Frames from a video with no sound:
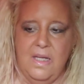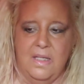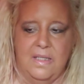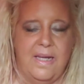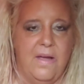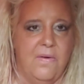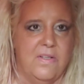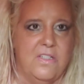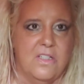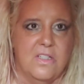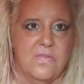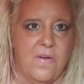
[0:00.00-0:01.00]
Leo
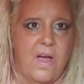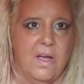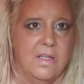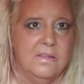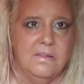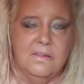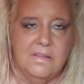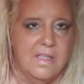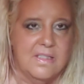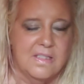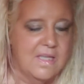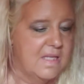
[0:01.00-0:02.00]
is just fine.
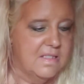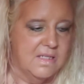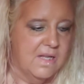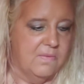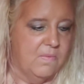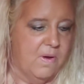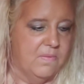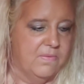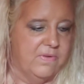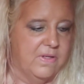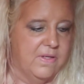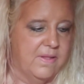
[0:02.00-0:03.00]
It's nothing wrong
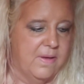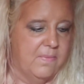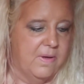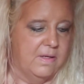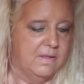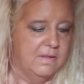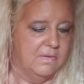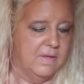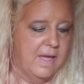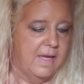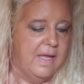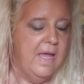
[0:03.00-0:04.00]
with feeling that way,
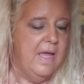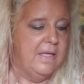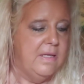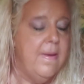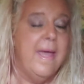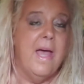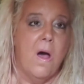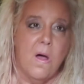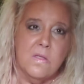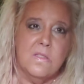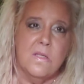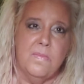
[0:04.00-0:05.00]
okay? You may
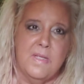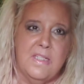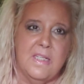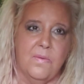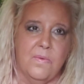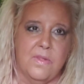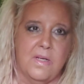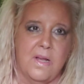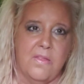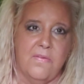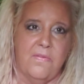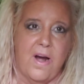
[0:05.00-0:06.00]
also be dealing with
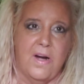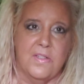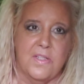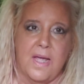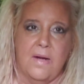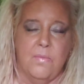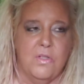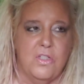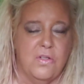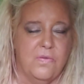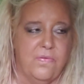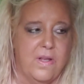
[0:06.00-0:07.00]
another fire sign, which
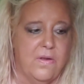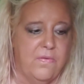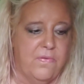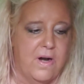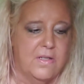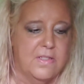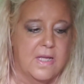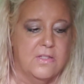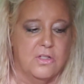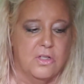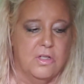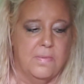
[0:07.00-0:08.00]
your fellow fire
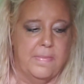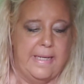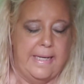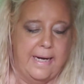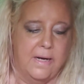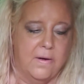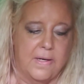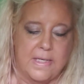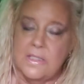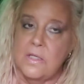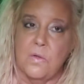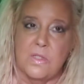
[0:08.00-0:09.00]
signs are going to be
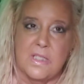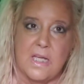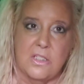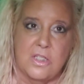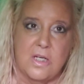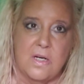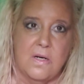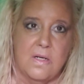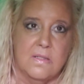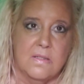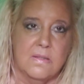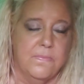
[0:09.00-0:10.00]
Aries or
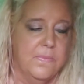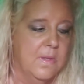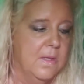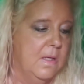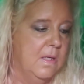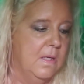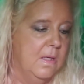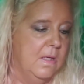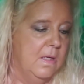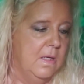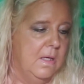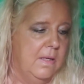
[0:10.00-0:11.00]
Sagittarius.
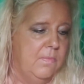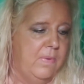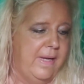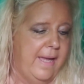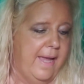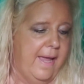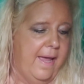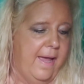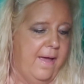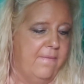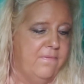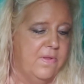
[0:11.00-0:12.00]
We
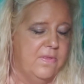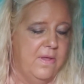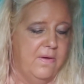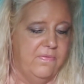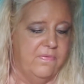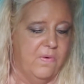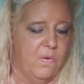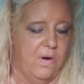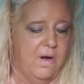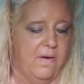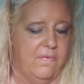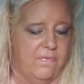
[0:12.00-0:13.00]
have the
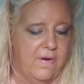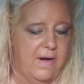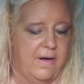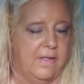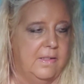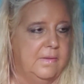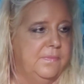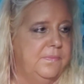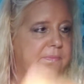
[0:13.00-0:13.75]
Four of Fire,